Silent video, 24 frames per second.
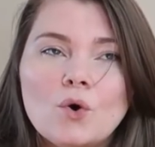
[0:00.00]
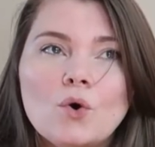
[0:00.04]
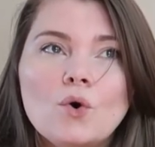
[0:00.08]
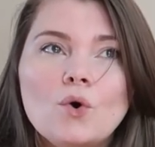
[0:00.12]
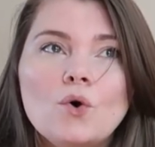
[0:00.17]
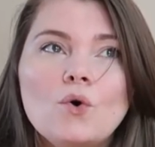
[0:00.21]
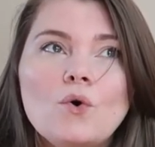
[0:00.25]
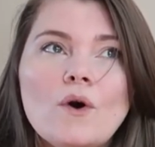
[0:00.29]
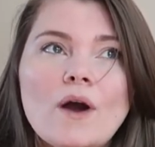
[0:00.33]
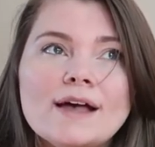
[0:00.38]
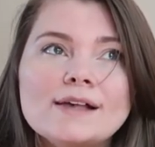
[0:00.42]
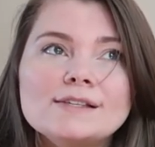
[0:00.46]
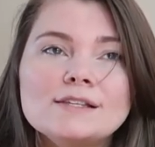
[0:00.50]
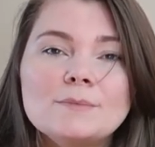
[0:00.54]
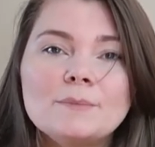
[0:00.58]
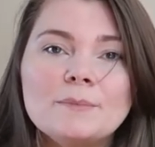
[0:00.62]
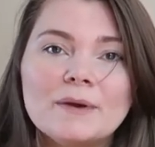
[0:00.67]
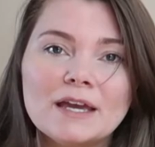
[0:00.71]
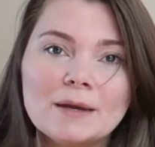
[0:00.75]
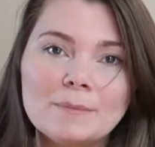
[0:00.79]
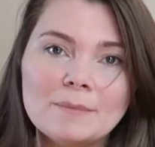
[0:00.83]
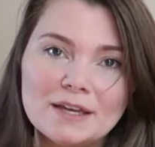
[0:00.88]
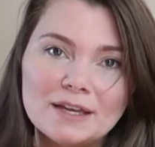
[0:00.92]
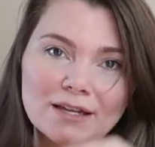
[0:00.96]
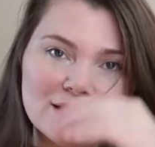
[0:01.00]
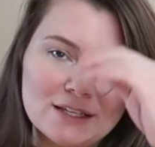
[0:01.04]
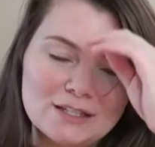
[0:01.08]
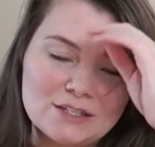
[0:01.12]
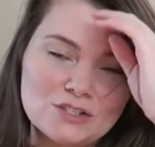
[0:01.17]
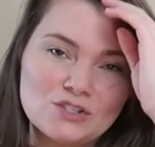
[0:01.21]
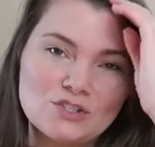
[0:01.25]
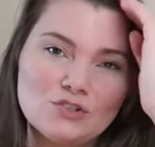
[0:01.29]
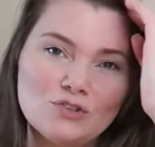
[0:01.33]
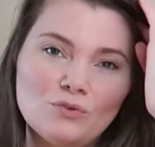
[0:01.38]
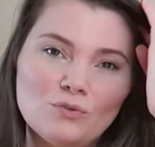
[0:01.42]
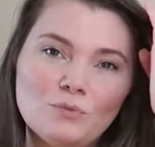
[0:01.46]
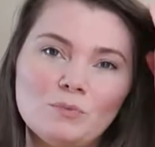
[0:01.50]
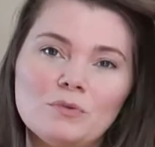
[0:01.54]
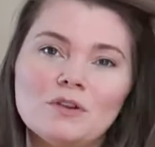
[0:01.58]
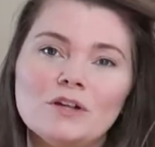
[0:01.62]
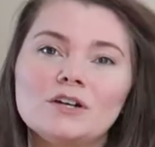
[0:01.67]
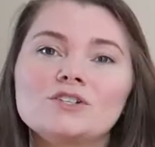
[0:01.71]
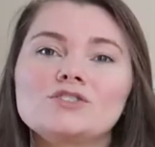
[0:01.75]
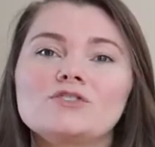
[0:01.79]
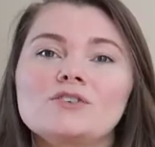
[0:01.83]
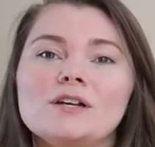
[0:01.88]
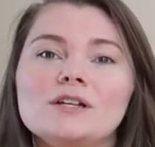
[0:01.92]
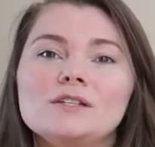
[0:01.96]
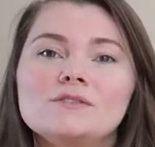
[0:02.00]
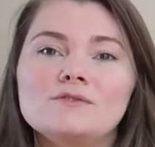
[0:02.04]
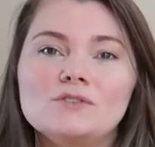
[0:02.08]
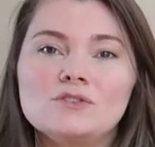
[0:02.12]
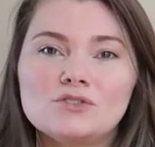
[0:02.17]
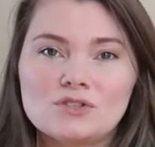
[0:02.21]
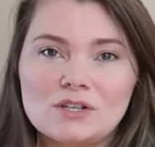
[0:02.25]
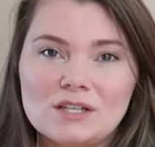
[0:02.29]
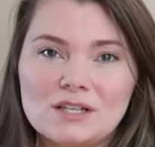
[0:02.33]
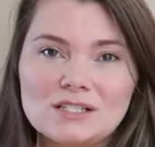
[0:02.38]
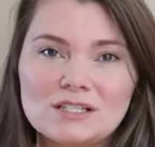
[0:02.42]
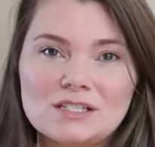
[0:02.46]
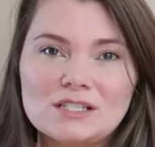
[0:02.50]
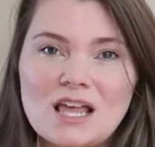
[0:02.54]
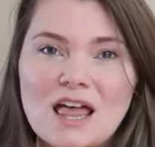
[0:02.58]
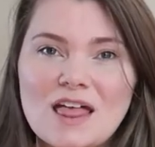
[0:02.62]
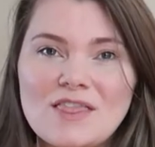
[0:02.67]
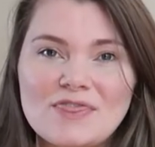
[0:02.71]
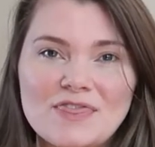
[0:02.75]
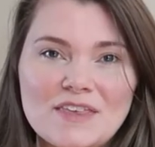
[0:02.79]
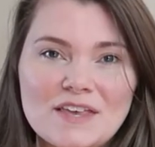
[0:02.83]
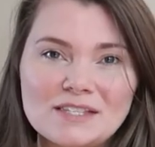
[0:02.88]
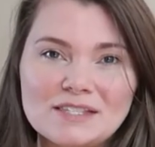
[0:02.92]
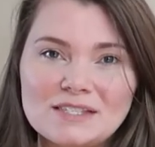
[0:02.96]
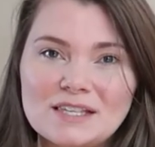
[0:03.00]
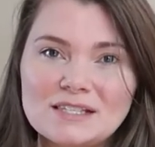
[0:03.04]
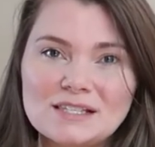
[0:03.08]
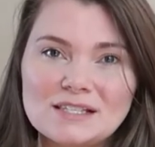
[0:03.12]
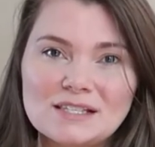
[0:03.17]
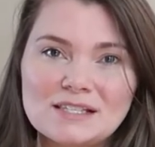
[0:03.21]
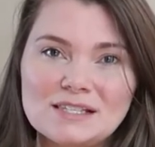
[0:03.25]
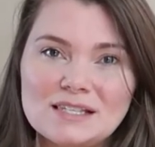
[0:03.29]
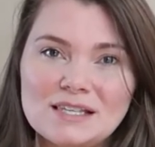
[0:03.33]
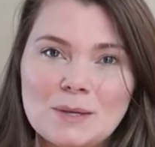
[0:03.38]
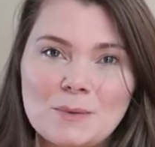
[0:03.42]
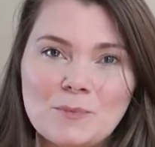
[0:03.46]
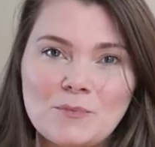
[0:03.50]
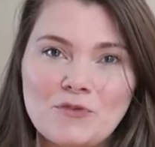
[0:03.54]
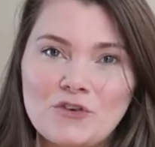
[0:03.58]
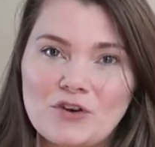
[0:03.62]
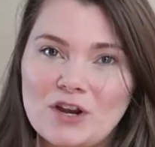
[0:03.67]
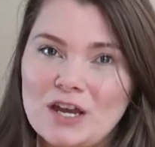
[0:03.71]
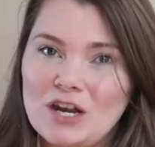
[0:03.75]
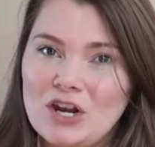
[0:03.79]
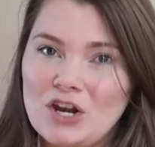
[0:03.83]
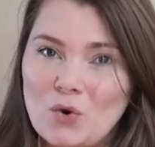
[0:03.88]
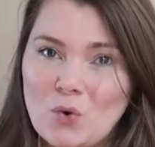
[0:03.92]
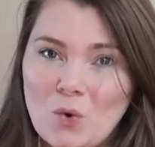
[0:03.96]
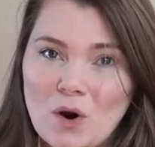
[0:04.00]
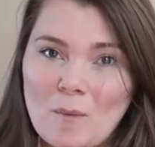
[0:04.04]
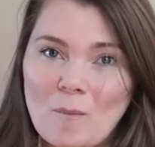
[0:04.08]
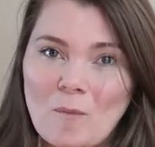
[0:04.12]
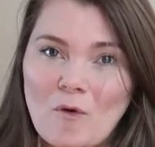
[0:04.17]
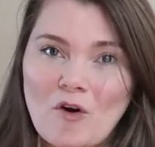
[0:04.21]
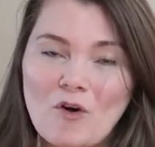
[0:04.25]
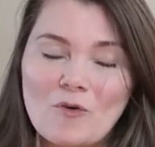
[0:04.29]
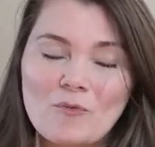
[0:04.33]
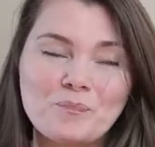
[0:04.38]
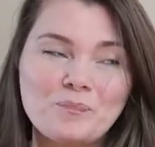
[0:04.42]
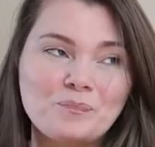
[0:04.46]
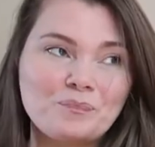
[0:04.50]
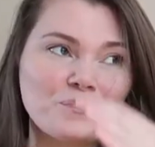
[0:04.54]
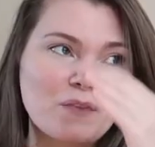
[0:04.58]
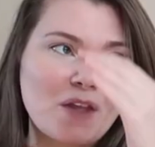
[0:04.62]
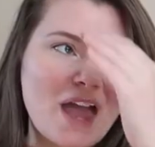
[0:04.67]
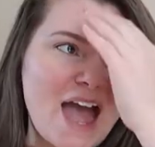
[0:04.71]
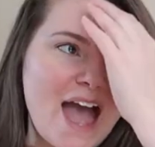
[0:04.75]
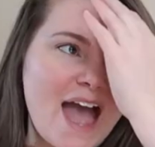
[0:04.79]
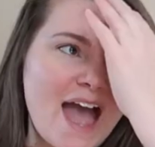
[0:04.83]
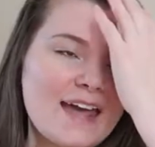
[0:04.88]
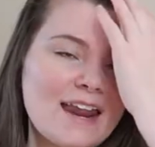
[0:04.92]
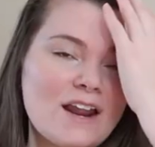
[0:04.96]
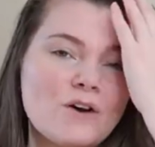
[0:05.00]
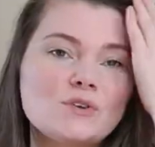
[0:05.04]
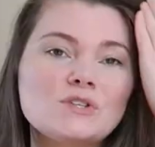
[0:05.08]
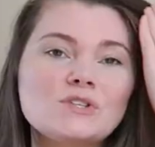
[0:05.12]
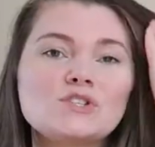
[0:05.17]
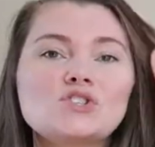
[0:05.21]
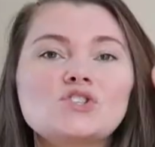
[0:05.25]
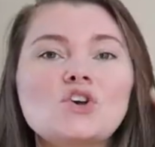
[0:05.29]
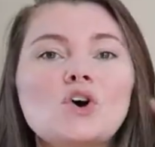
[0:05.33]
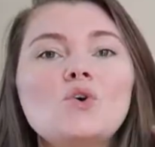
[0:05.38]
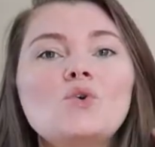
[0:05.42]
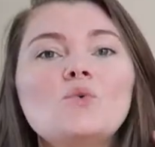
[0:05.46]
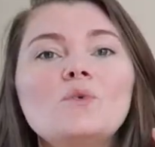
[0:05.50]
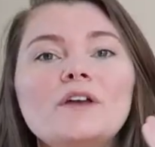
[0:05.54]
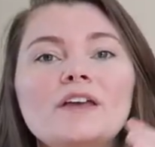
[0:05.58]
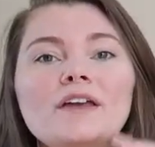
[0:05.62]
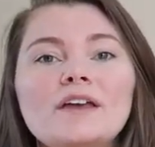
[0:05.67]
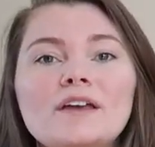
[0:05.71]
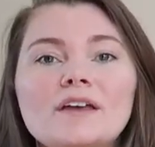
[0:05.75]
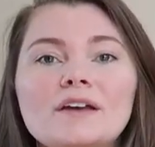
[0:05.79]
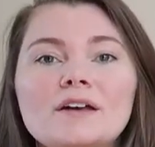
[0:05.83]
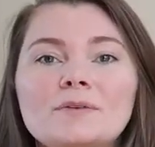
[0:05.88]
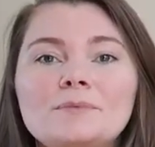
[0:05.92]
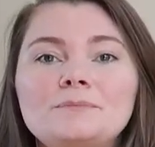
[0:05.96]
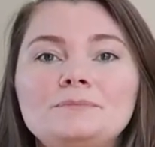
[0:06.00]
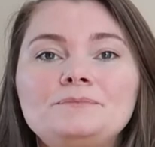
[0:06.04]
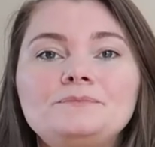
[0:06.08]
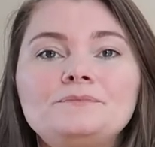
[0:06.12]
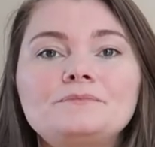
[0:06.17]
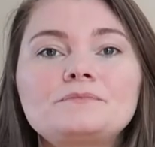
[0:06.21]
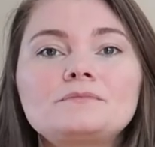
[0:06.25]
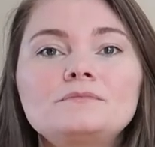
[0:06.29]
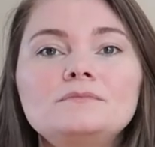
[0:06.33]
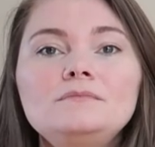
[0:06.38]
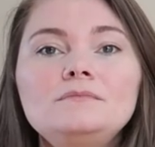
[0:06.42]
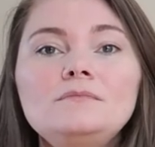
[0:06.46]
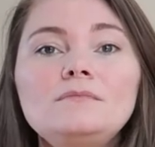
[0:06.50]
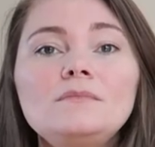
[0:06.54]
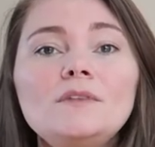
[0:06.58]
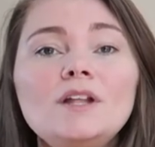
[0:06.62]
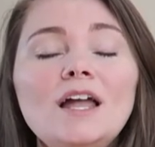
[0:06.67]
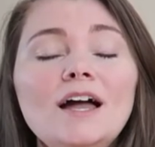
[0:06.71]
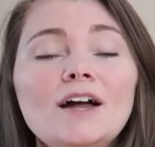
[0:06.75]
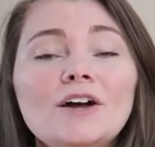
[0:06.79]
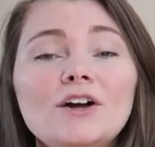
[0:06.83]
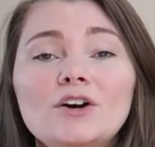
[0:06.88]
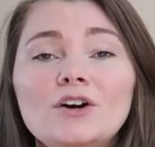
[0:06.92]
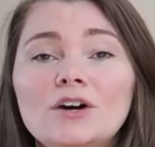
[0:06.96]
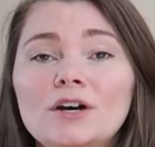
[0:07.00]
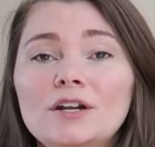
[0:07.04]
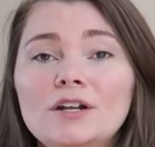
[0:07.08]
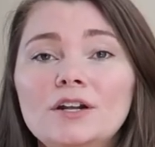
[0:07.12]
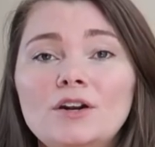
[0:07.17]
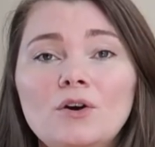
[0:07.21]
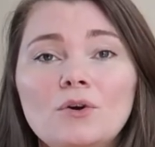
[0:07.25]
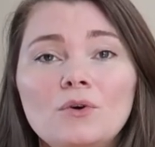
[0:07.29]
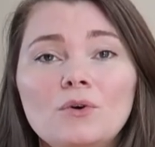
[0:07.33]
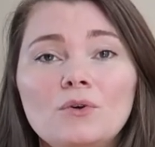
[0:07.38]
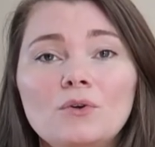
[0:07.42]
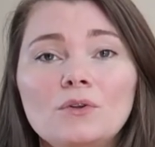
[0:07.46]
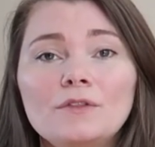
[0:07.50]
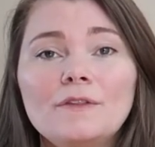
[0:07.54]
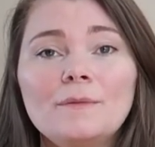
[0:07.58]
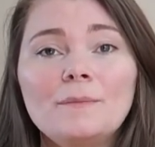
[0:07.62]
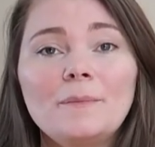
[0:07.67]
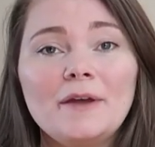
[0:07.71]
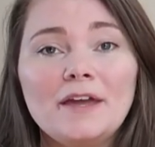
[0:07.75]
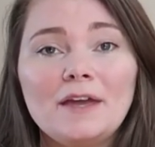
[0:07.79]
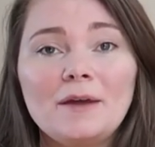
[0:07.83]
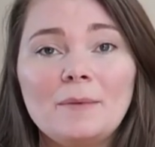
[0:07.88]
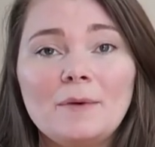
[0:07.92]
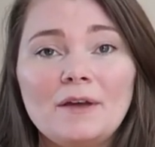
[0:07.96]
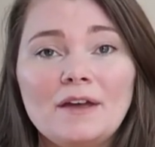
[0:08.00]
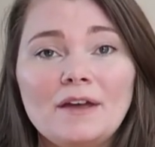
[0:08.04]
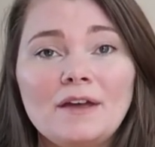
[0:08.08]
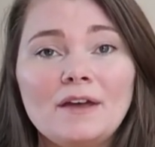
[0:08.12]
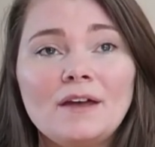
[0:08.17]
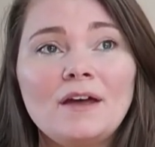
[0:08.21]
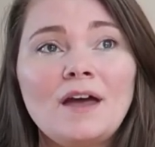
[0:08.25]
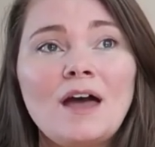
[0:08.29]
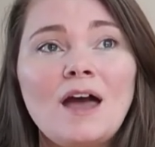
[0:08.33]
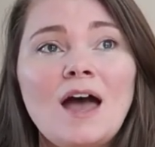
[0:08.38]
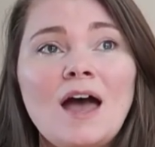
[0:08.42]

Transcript: who has a baby and needs two blood transfusions? This doesn't seem freaking normal. And I was so weak, I couldn't hold the baby.